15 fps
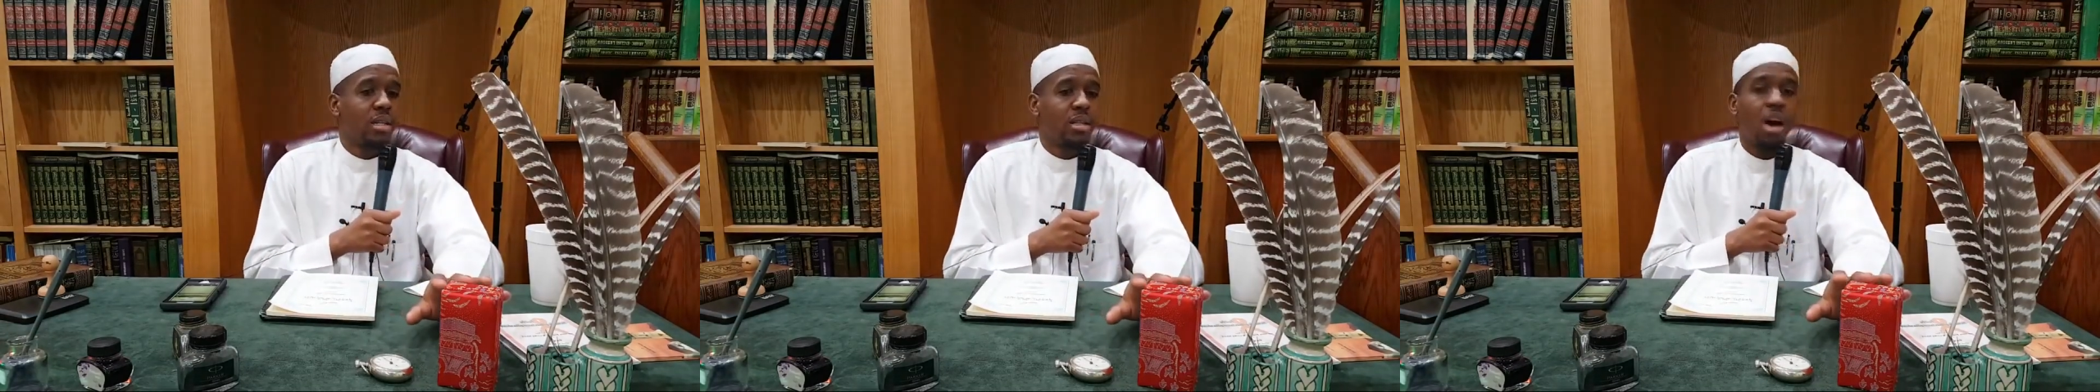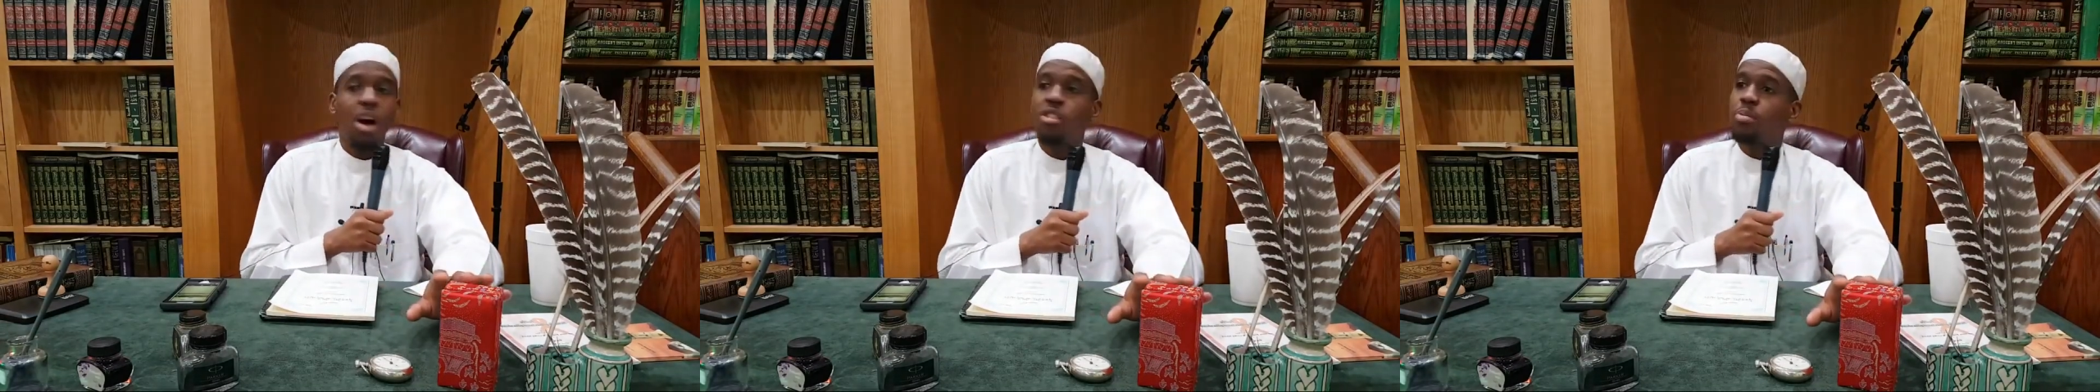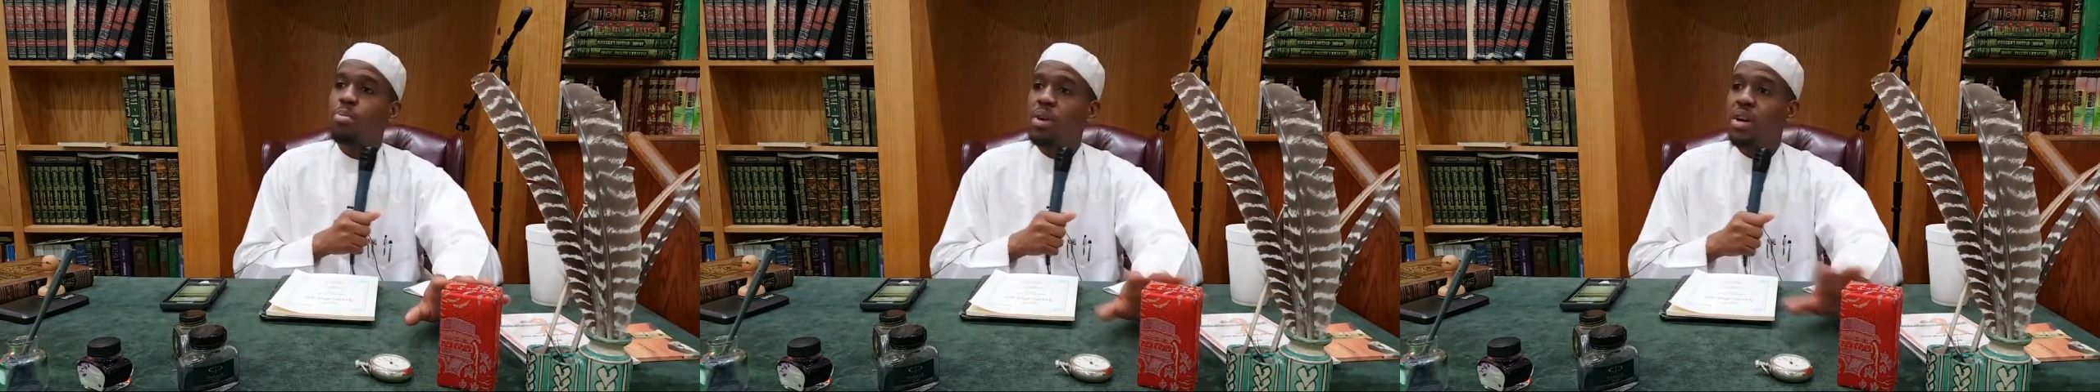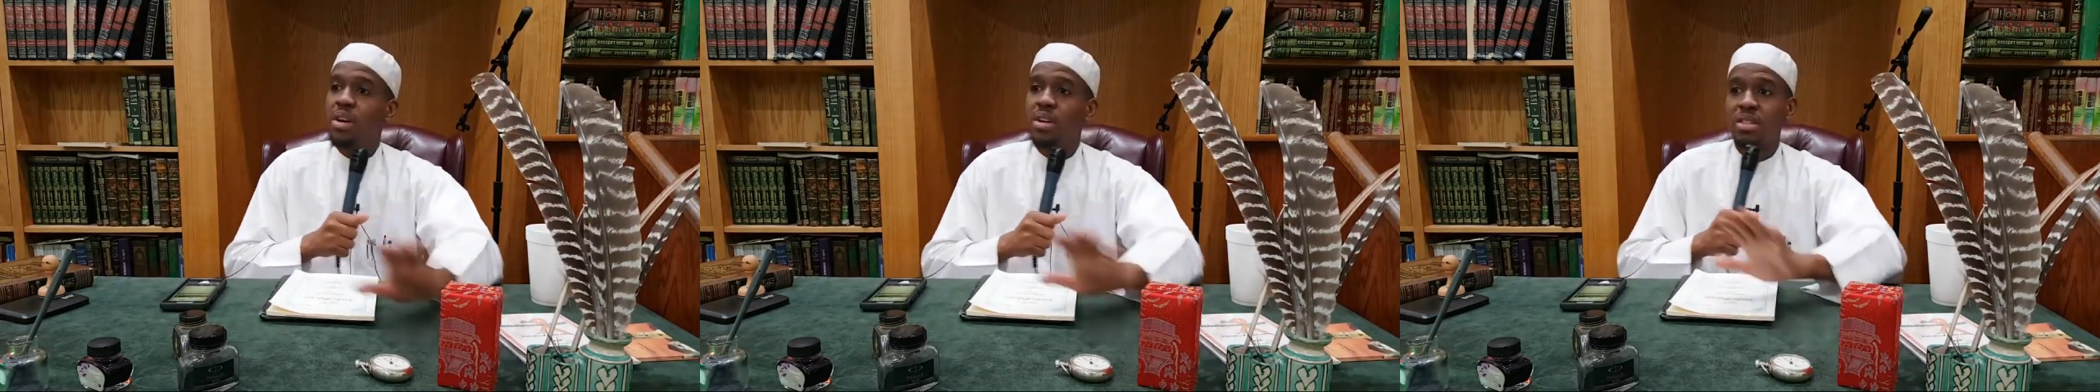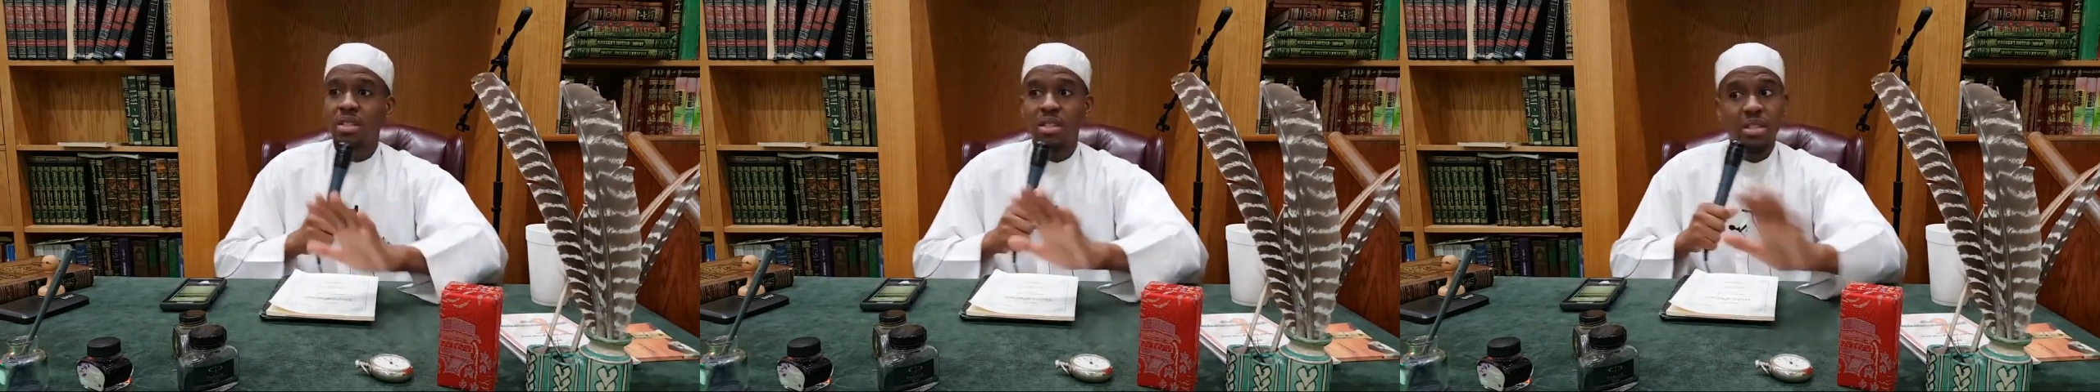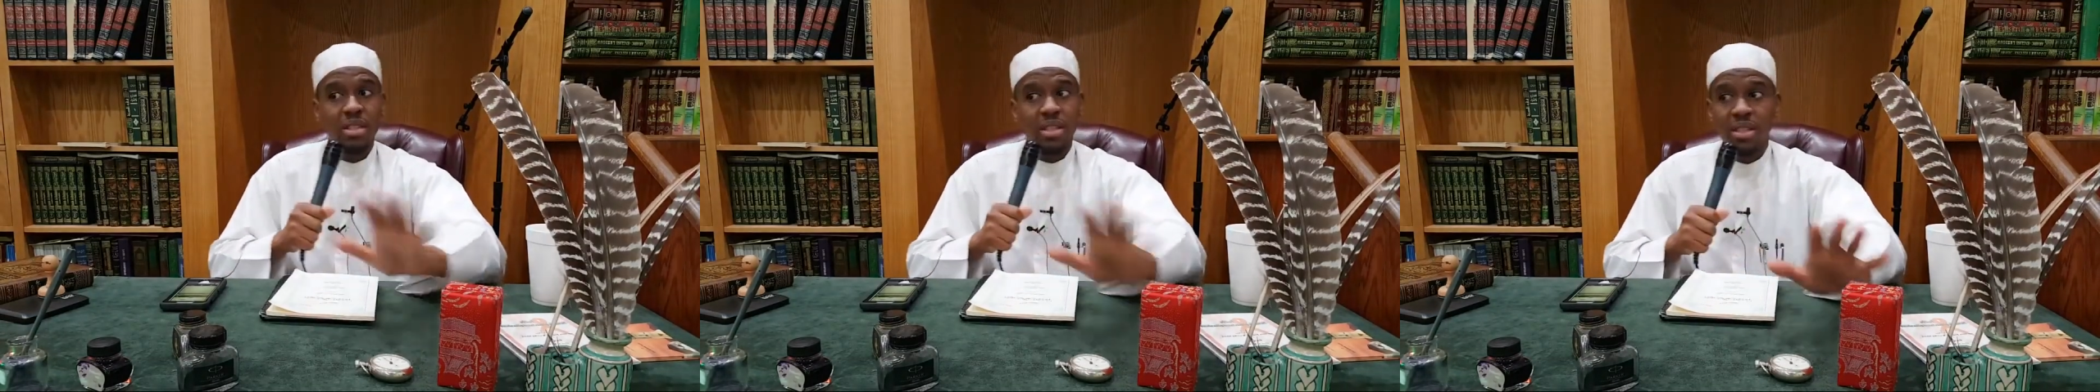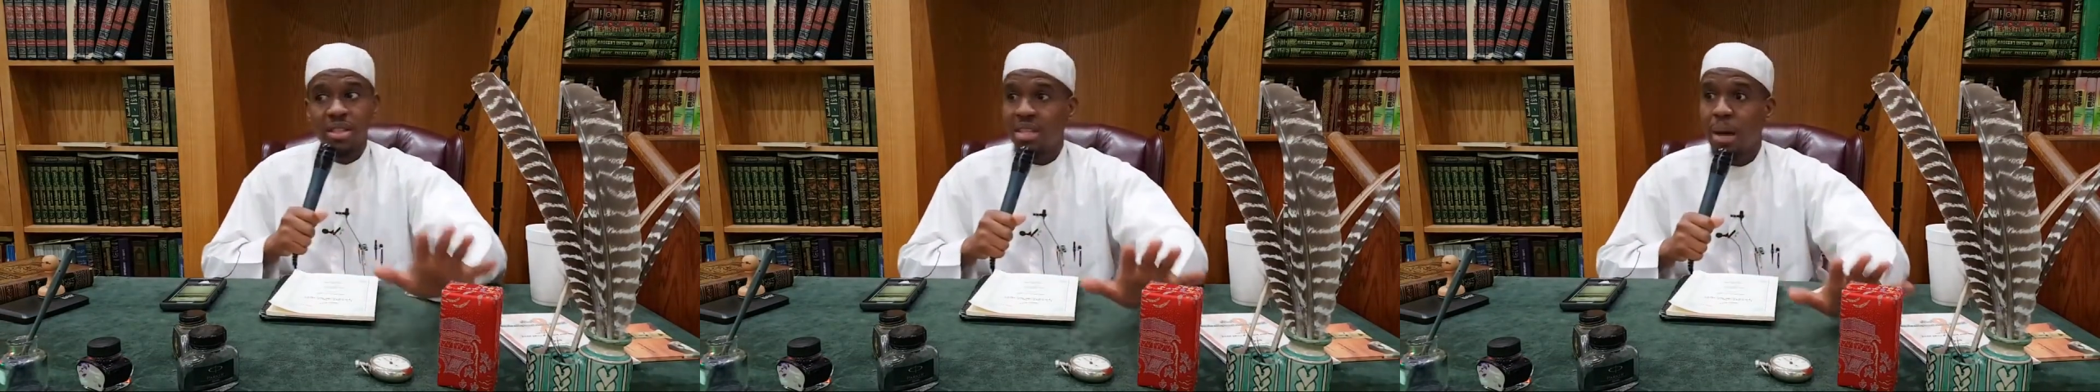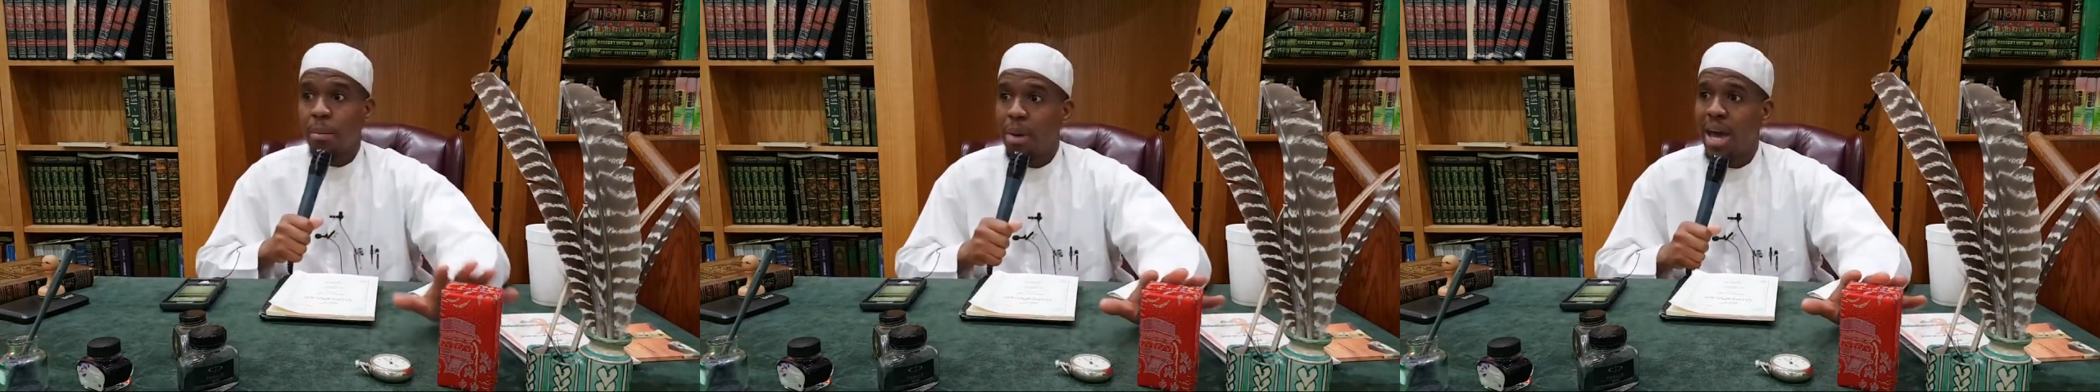The other prayers,
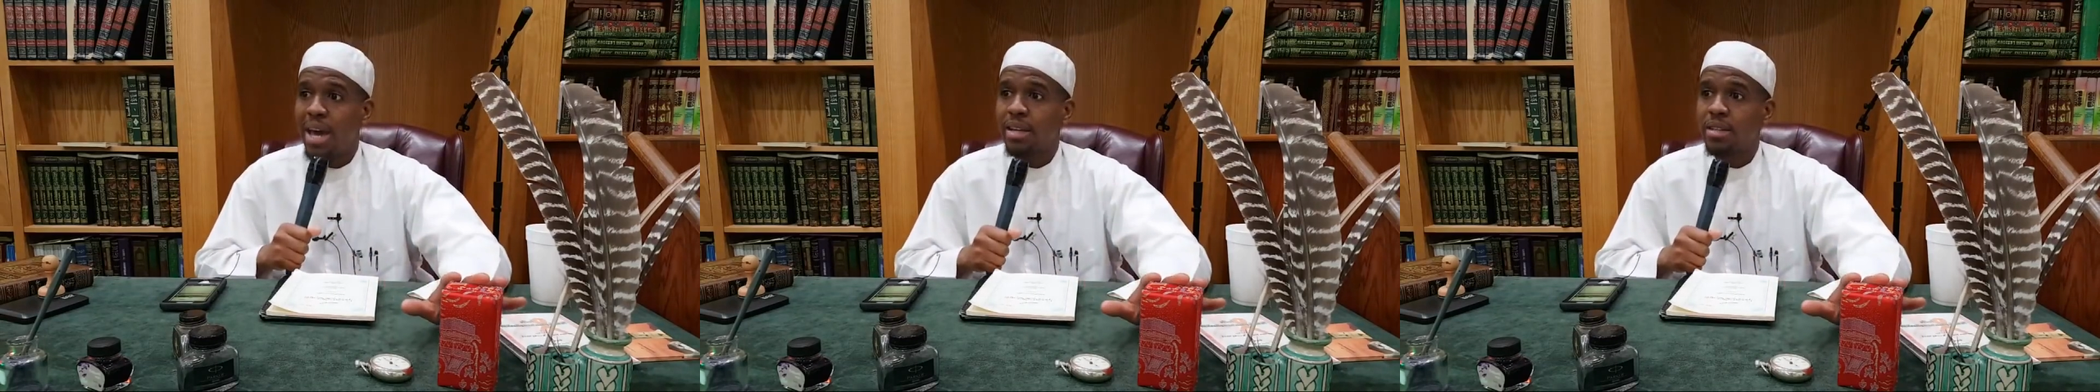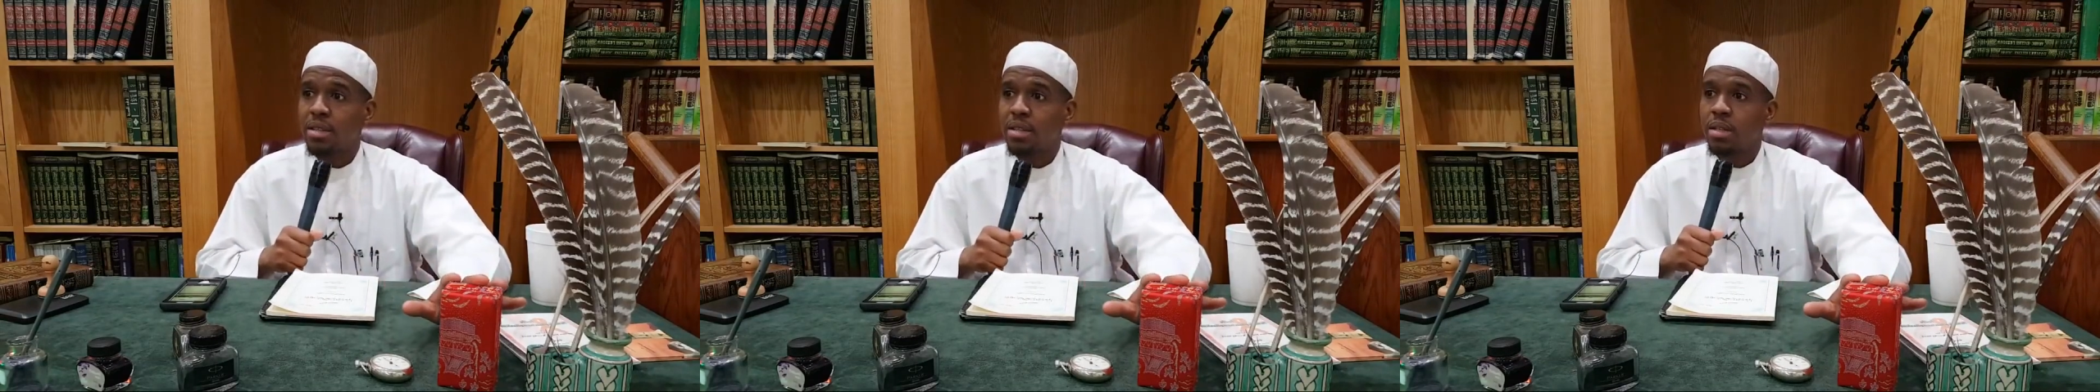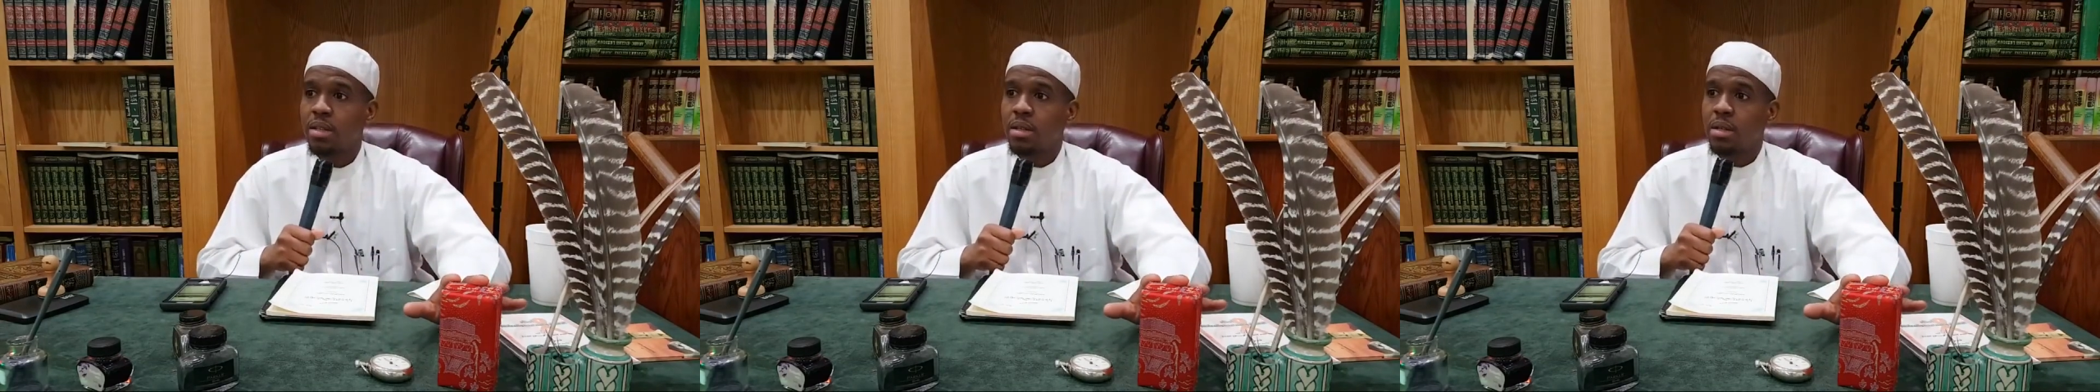it's not packed.